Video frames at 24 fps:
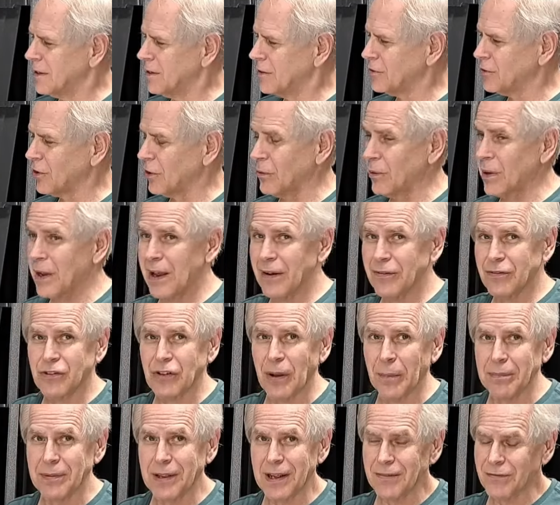So we have
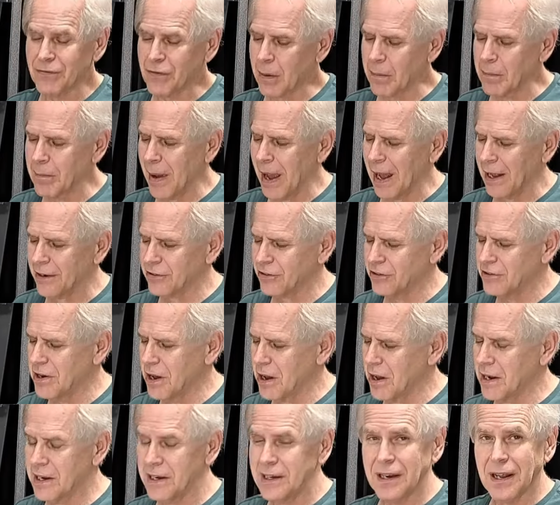something from batch
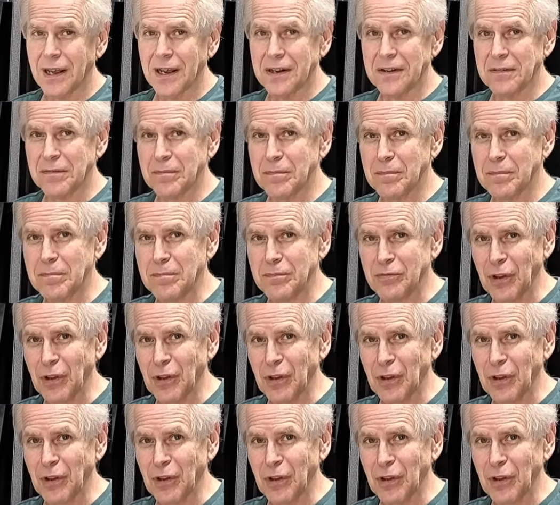9 and